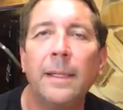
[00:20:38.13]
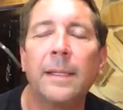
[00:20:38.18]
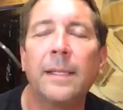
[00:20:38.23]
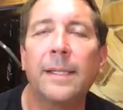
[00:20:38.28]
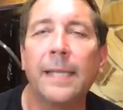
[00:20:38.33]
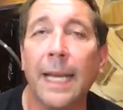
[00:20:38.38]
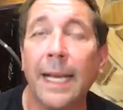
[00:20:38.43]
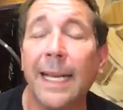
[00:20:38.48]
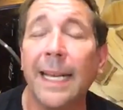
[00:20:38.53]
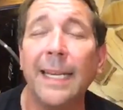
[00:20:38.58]

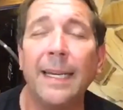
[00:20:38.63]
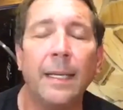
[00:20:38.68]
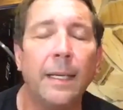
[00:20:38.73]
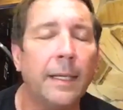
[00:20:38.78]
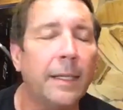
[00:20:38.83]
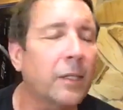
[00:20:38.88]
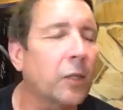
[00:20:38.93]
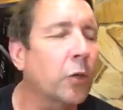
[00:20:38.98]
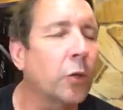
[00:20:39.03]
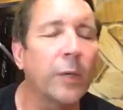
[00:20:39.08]
Second
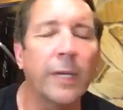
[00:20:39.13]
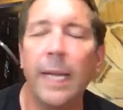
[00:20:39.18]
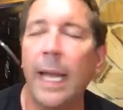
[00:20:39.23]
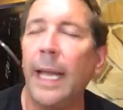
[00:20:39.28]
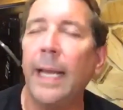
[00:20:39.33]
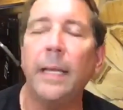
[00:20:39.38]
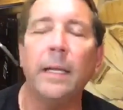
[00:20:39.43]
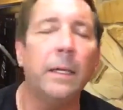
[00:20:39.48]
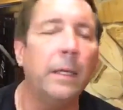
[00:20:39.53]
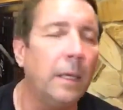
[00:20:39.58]
is
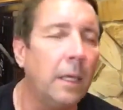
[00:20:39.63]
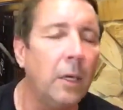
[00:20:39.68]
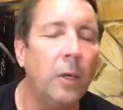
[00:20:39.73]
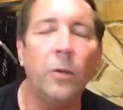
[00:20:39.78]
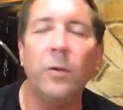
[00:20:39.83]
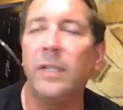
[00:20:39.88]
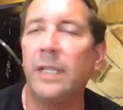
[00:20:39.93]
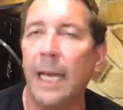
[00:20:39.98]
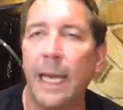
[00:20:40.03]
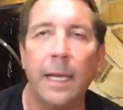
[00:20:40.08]
create
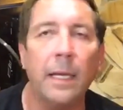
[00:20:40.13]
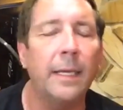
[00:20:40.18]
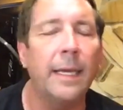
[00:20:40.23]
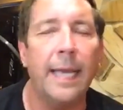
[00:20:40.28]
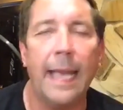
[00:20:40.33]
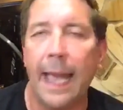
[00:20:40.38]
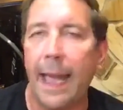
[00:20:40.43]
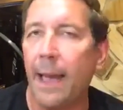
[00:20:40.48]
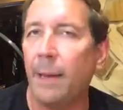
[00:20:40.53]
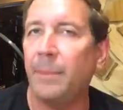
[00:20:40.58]
new
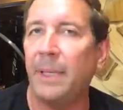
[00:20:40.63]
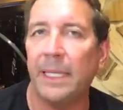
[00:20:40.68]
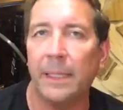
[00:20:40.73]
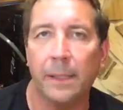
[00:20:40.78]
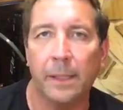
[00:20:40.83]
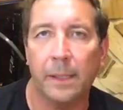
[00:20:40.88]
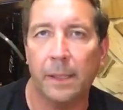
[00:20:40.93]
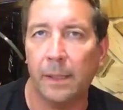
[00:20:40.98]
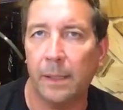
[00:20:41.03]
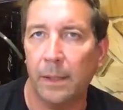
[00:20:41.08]
daily
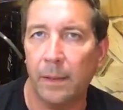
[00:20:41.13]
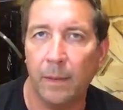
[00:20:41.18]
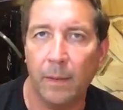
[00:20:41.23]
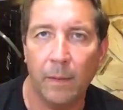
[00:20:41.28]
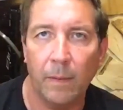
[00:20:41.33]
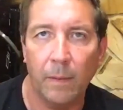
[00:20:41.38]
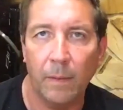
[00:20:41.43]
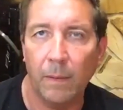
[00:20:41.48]
habits.